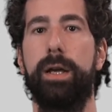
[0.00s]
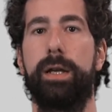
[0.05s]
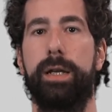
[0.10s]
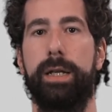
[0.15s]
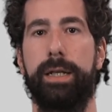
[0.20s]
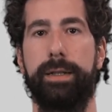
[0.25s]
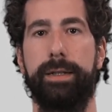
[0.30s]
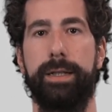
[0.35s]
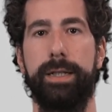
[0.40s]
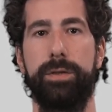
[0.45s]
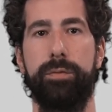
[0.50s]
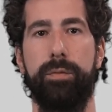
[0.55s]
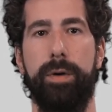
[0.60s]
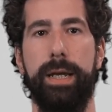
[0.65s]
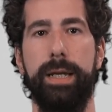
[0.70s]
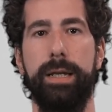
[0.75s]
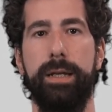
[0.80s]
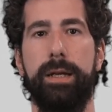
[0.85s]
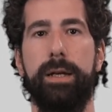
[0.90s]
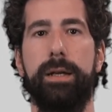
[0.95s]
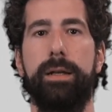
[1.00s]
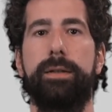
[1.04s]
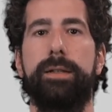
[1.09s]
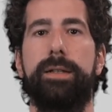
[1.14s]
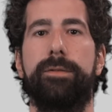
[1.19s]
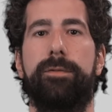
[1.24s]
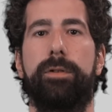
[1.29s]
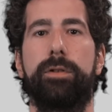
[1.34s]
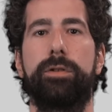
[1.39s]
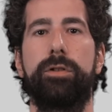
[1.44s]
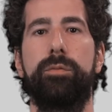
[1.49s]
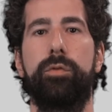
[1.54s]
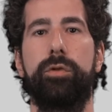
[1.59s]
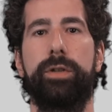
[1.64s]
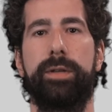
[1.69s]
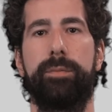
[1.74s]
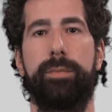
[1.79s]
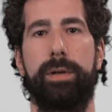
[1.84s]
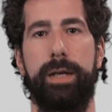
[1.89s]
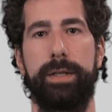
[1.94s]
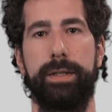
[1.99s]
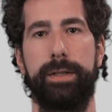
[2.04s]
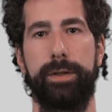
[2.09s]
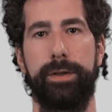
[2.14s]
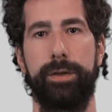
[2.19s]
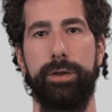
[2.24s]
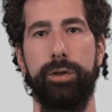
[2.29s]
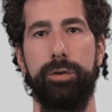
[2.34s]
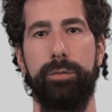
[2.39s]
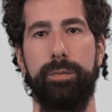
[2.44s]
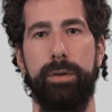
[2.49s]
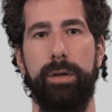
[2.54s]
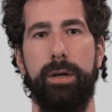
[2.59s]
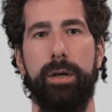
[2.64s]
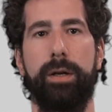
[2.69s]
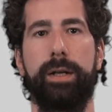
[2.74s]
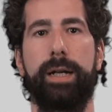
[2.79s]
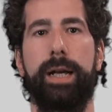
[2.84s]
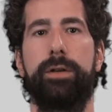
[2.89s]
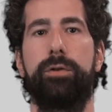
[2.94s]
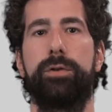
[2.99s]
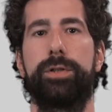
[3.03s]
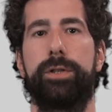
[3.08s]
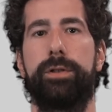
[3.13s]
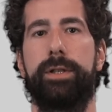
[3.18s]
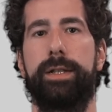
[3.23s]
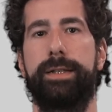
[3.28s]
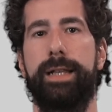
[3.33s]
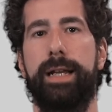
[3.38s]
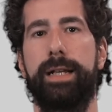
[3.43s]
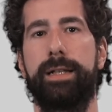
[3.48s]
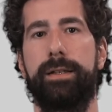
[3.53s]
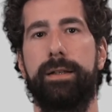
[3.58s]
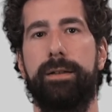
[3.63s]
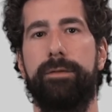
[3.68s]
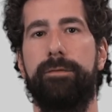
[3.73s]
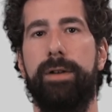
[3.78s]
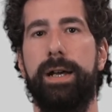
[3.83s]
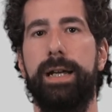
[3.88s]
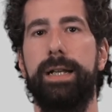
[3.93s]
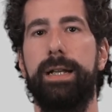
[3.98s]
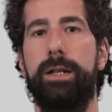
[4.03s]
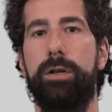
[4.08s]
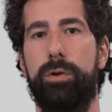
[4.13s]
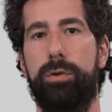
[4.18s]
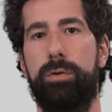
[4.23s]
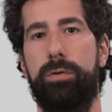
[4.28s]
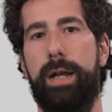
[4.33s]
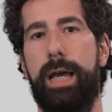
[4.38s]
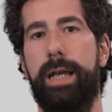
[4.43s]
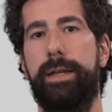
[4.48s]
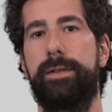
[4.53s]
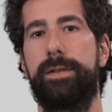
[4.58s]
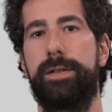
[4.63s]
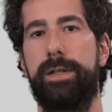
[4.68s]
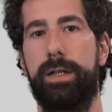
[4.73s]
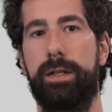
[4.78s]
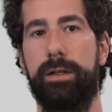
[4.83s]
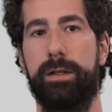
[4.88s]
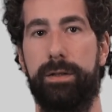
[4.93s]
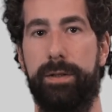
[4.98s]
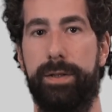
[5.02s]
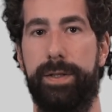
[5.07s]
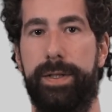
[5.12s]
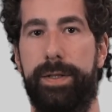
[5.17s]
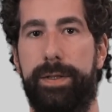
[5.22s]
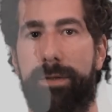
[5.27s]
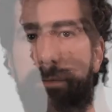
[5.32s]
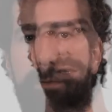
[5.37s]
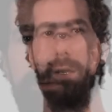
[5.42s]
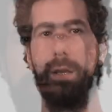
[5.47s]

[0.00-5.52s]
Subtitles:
In this way, the photomultiplier tube can also detect very low light signals.